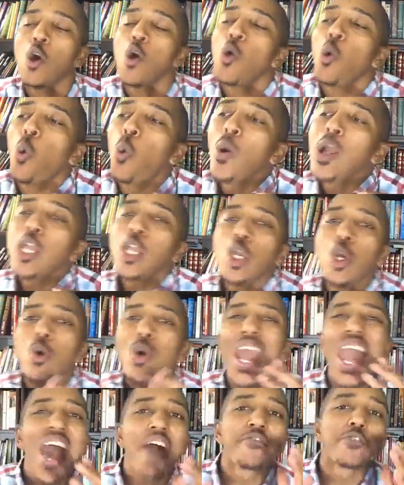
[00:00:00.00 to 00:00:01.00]
When you
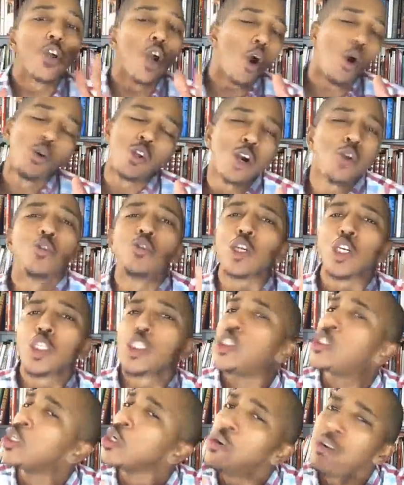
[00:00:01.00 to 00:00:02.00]
have gone on a
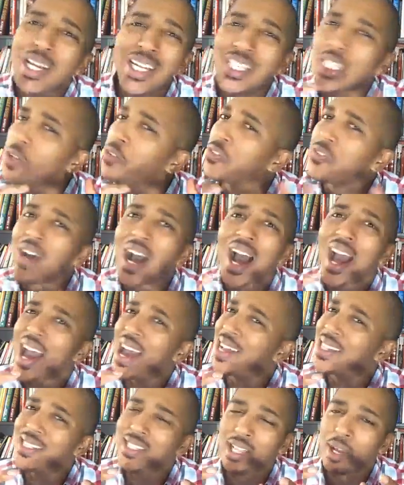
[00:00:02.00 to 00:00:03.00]
journey to
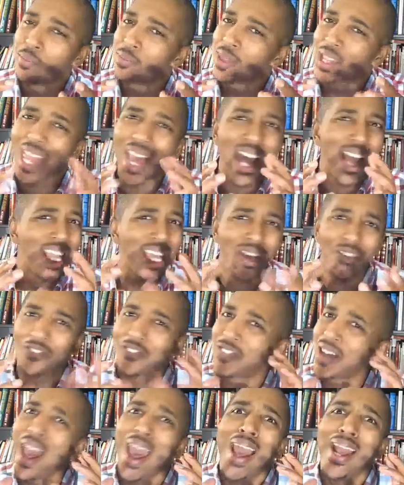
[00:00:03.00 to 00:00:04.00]
find something and you
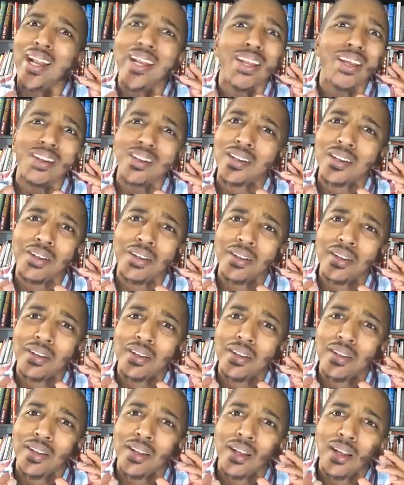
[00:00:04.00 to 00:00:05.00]
find it,
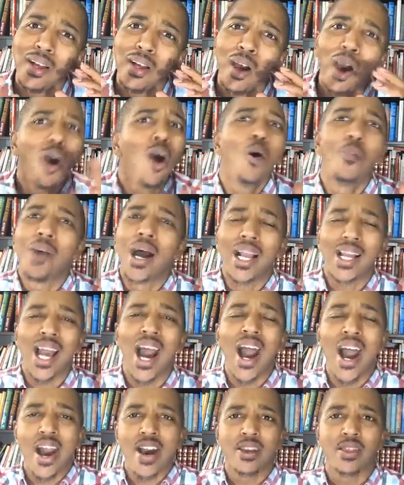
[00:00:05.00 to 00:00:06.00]
oh my
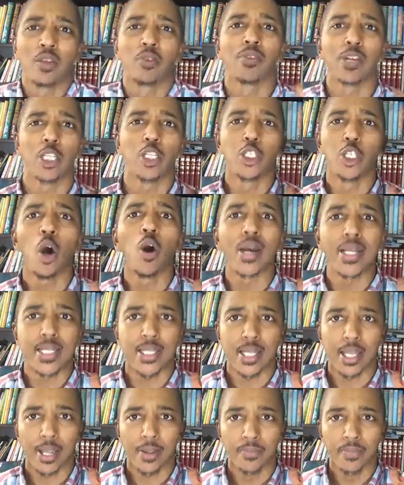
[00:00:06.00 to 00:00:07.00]
God, the
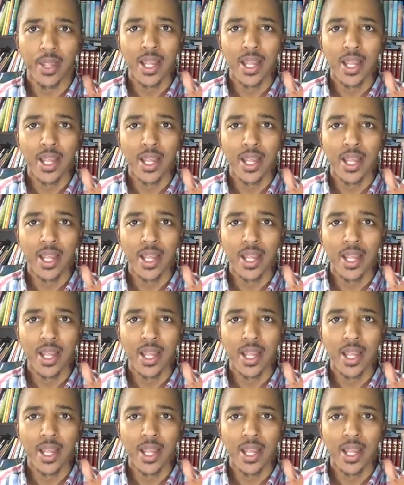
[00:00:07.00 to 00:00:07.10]
rejoicing.